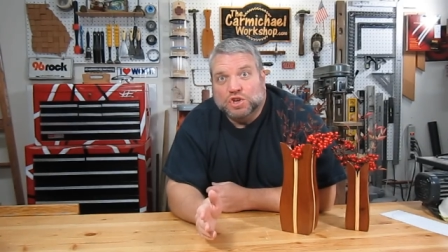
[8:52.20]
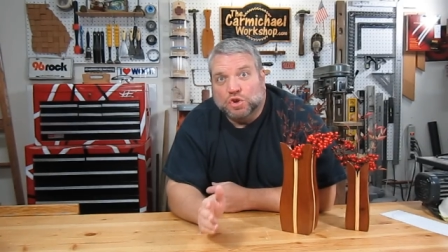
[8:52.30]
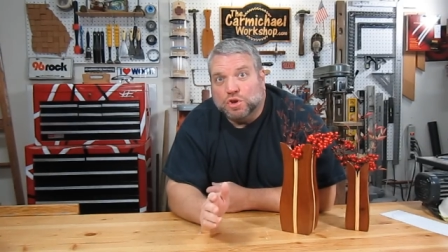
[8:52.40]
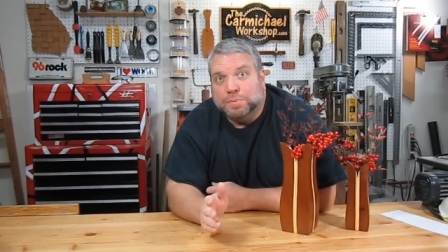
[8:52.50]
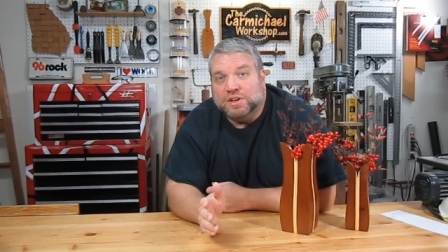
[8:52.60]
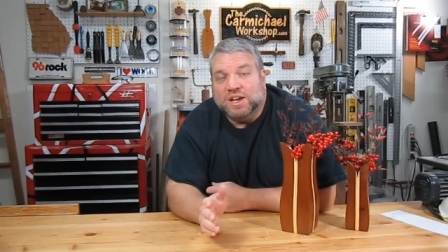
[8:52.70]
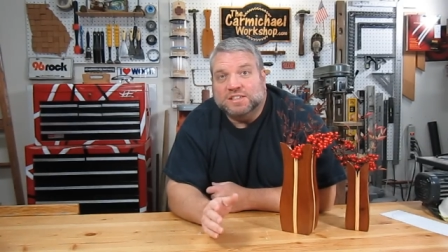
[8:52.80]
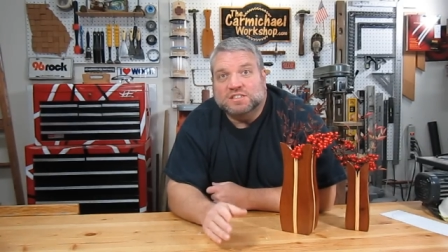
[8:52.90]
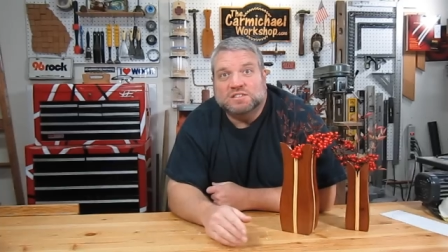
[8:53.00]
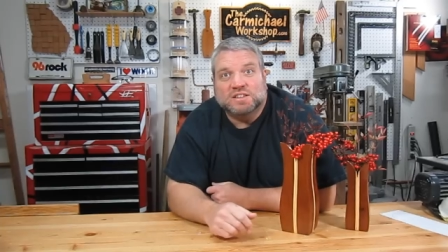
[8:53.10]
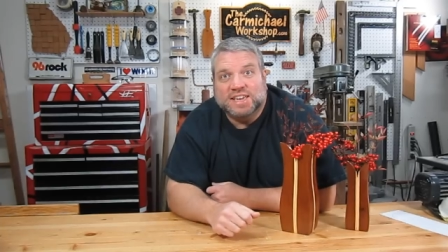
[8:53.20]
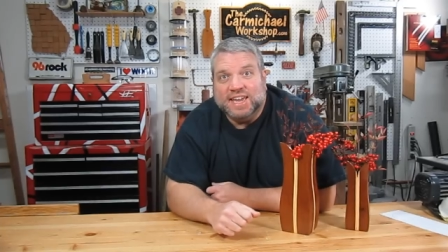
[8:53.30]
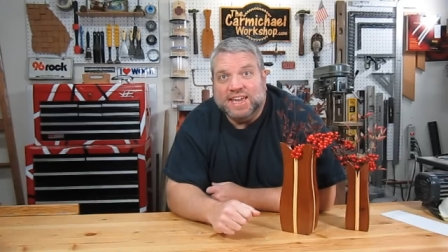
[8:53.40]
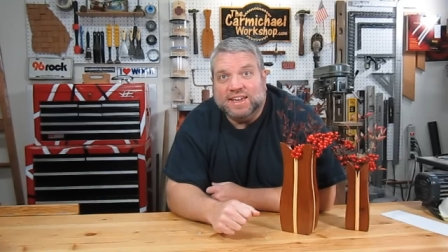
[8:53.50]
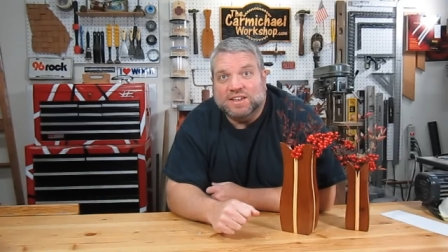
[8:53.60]
Google+,
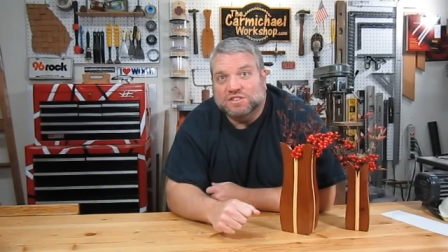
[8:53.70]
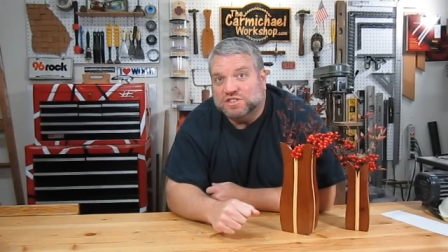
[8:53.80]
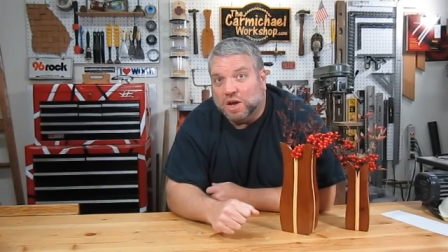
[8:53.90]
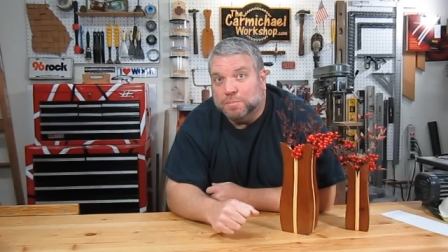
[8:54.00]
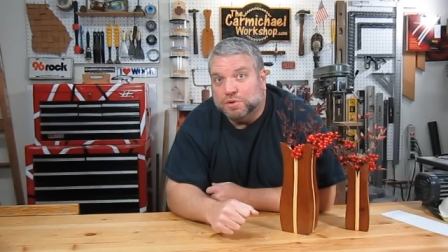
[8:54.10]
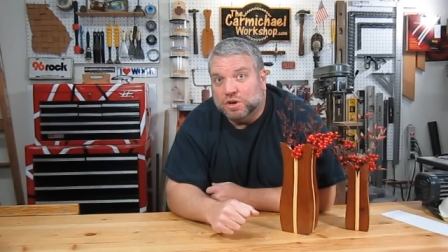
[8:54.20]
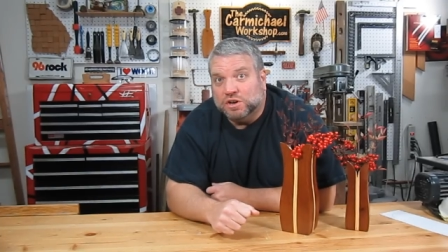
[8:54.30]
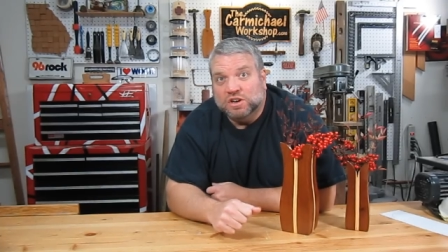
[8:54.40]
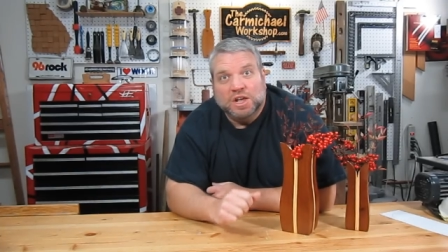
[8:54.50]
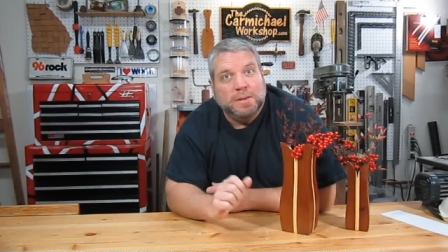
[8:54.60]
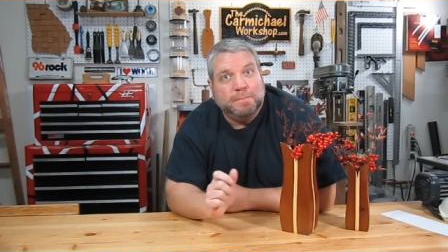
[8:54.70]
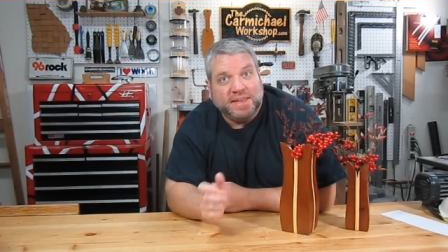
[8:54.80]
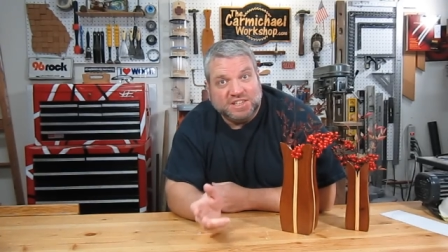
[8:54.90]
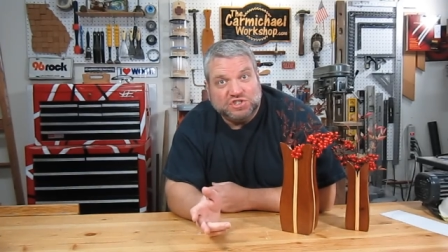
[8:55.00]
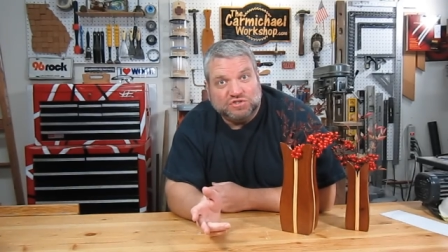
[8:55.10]
Keek, Tumblr,
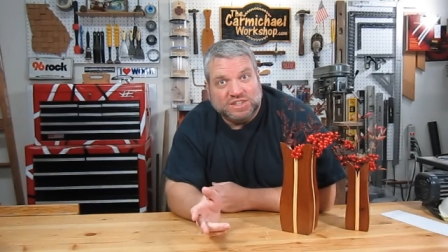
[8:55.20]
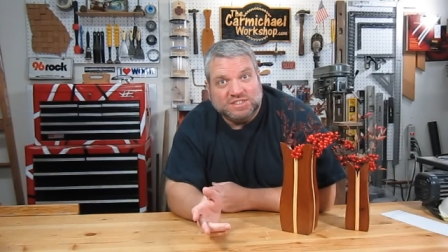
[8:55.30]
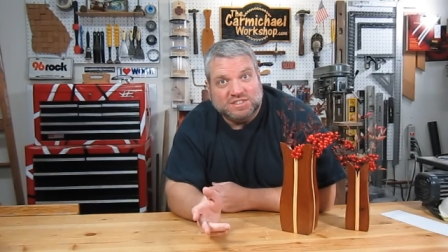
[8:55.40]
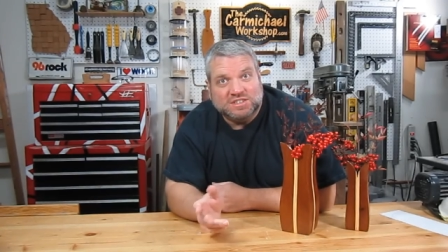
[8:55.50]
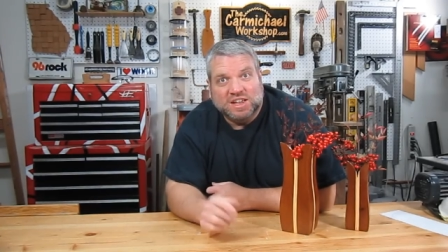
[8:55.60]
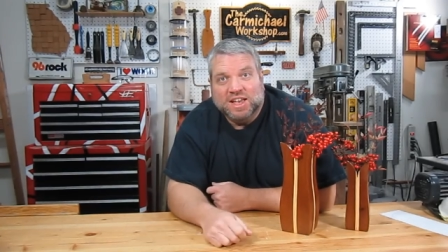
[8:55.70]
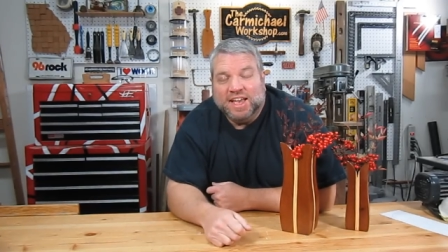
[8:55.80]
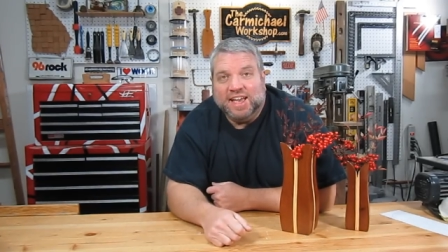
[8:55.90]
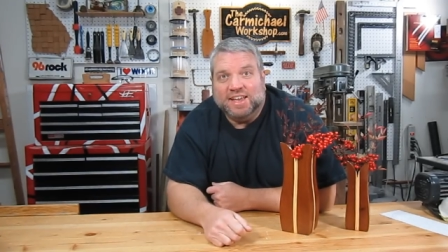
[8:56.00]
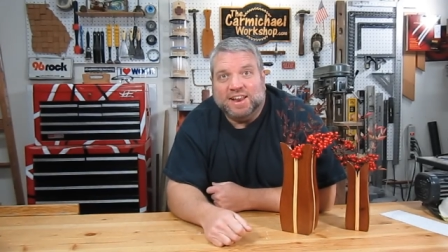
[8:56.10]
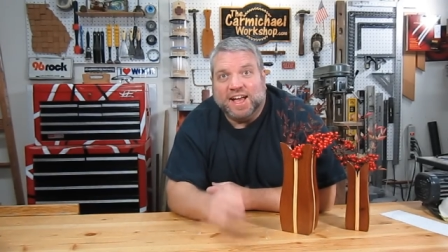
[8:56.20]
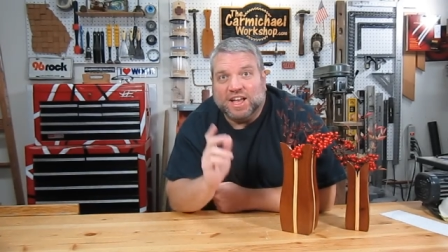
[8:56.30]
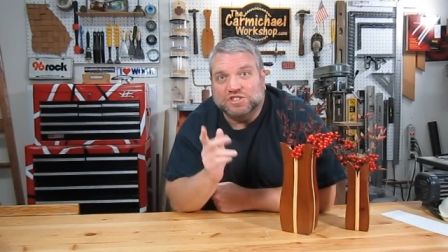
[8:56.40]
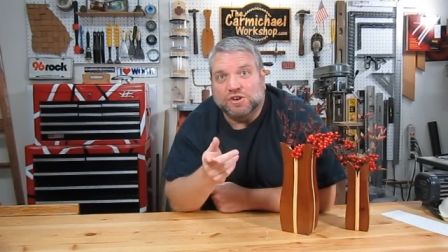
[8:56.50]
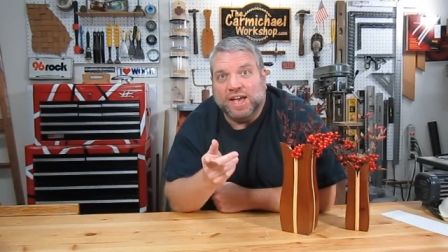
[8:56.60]
Pinterest, and I
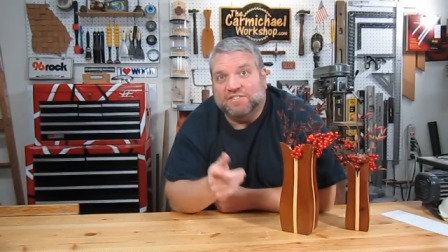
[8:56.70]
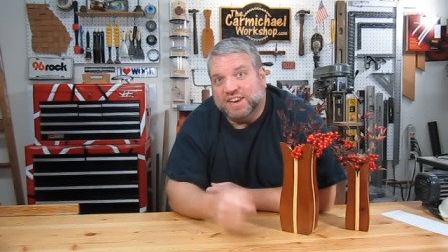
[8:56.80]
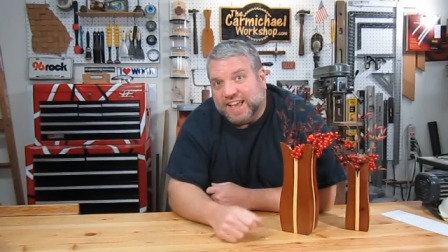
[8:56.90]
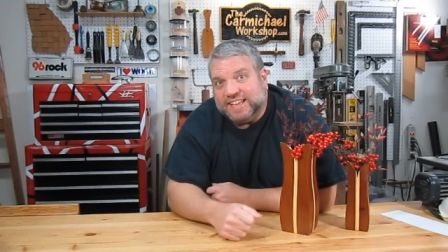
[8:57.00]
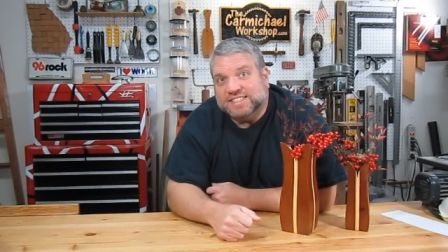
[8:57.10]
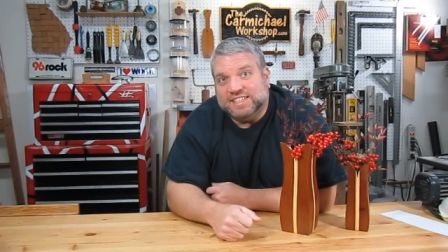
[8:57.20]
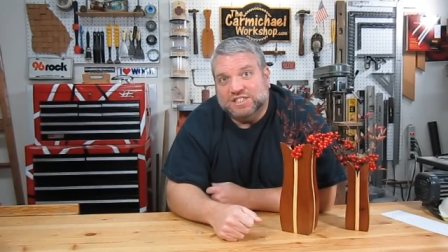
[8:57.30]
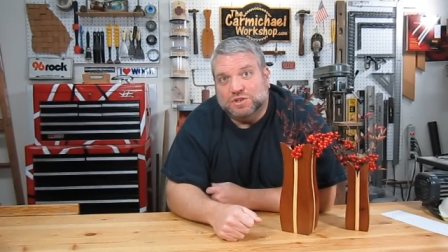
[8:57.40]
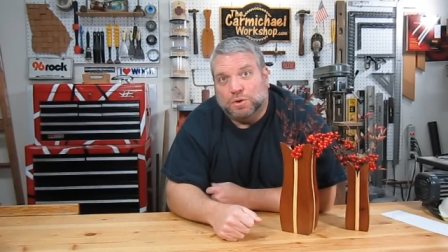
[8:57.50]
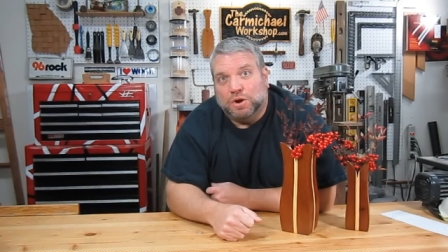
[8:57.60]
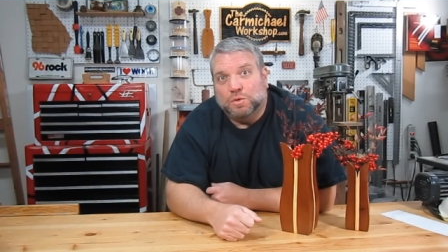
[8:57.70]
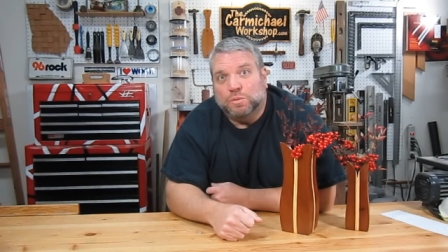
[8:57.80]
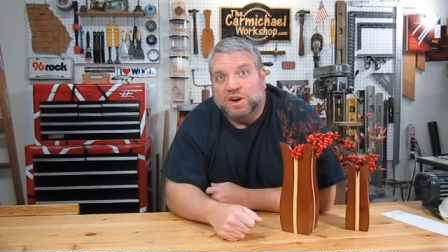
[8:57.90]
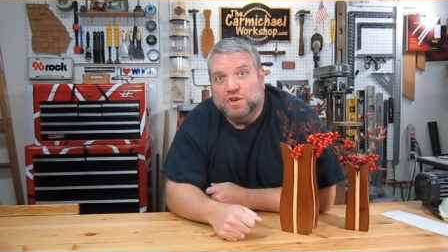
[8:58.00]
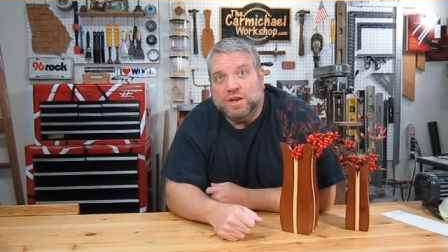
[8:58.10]
also have an Etsy store
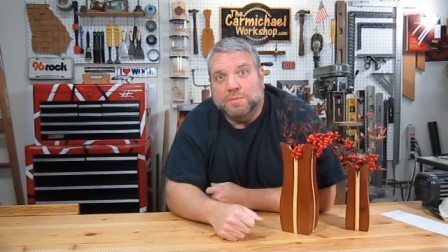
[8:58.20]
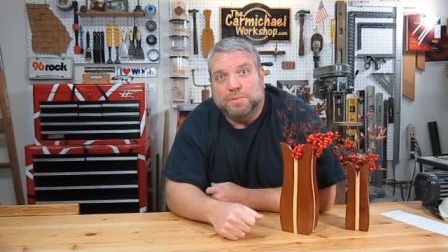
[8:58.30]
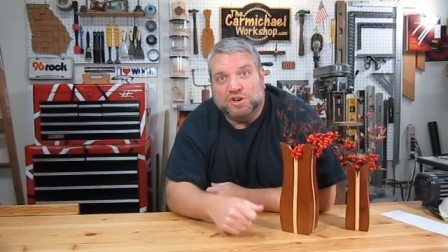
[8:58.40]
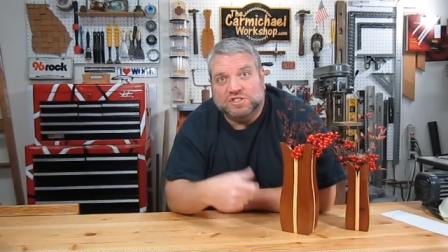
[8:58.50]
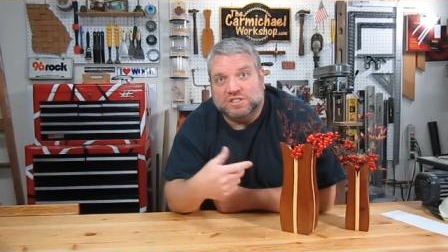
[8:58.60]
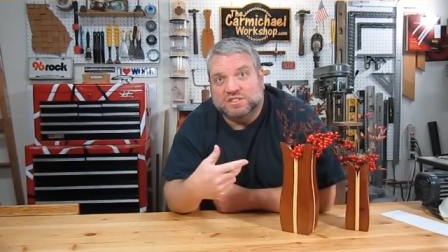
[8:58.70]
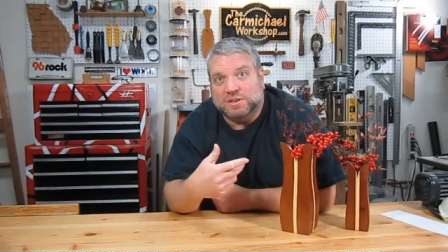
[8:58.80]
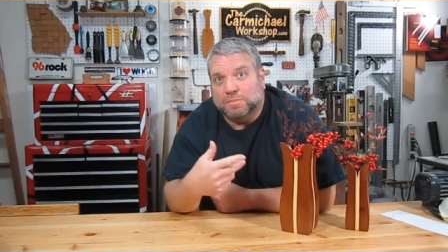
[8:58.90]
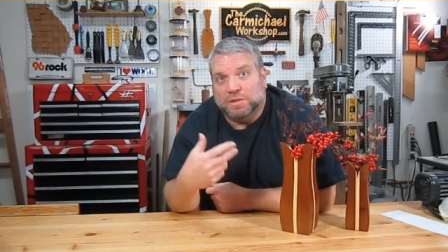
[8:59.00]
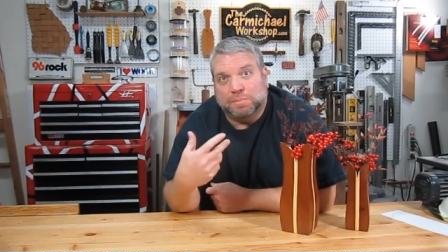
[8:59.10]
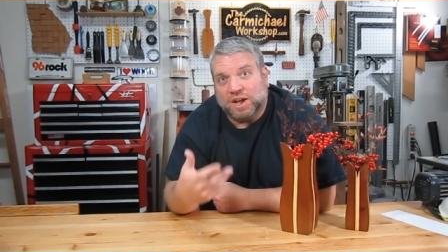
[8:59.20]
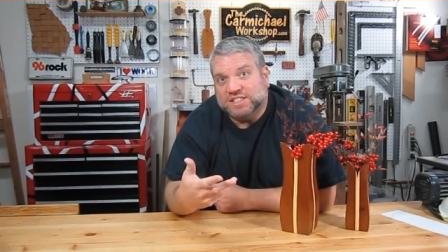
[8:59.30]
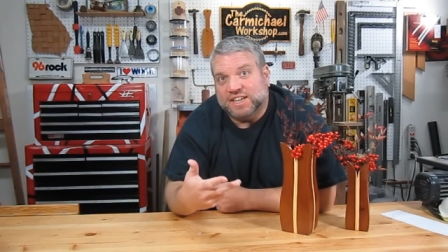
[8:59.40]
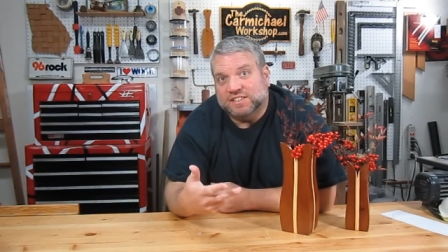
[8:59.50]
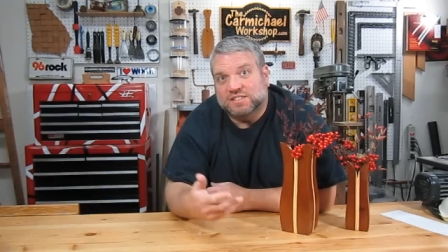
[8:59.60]
where you can purchase some of the
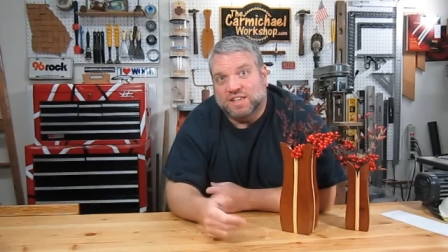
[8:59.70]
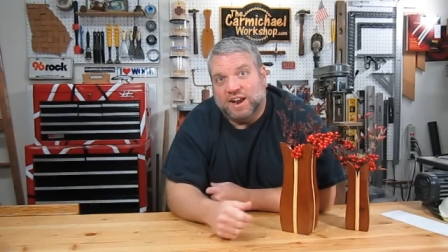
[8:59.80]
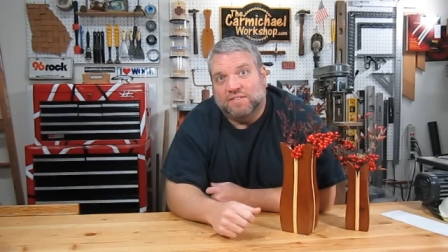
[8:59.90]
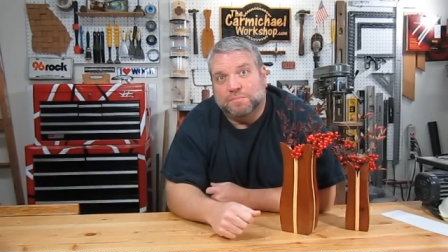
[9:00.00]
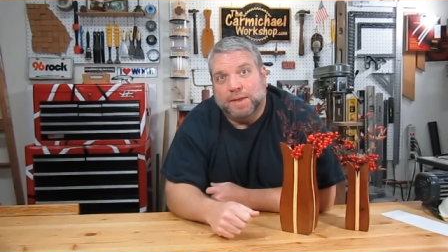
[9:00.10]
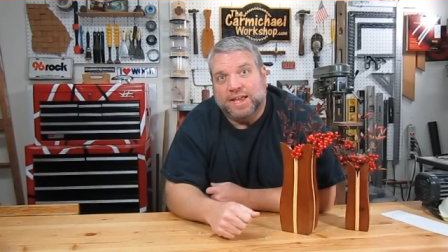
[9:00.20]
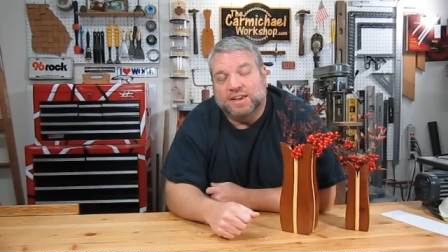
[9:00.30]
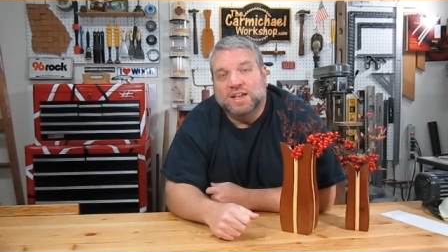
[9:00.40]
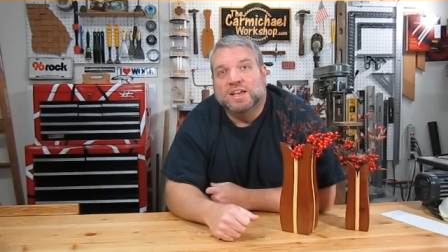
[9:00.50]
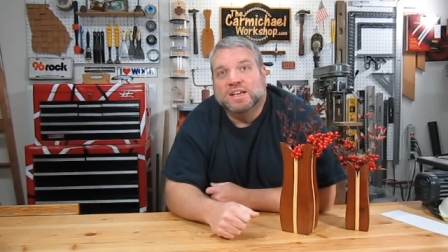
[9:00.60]
projects that I've made.